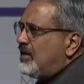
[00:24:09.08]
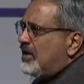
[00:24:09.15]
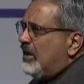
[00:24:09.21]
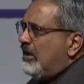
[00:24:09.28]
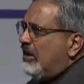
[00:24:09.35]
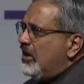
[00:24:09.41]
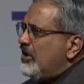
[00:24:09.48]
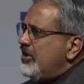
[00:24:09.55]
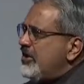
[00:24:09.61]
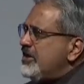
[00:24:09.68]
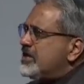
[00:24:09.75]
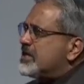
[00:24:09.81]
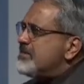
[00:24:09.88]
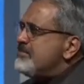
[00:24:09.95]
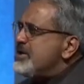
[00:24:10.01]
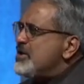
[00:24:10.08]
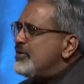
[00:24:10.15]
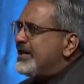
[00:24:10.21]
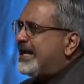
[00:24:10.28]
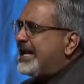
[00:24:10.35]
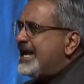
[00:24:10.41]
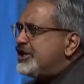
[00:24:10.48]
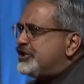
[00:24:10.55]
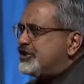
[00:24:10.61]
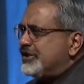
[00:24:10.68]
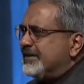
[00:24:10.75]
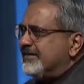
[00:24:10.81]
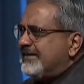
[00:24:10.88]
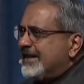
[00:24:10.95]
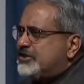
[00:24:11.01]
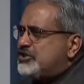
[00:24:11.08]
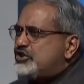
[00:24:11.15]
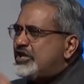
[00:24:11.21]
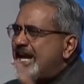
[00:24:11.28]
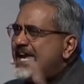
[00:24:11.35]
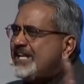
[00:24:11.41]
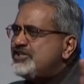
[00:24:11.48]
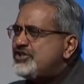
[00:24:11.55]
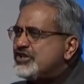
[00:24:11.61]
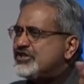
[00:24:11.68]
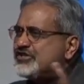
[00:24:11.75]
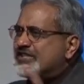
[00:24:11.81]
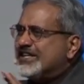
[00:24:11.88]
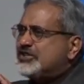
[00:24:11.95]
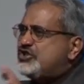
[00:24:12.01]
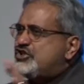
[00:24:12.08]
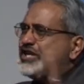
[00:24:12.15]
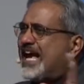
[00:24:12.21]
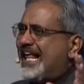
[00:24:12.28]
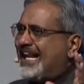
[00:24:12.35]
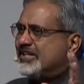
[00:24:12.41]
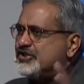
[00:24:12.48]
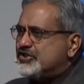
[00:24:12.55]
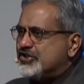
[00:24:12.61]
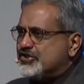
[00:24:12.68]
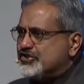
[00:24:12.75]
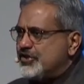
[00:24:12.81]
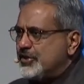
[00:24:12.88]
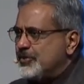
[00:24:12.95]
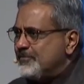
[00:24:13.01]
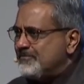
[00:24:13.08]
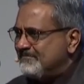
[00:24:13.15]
Learn communication that changes and challenges you.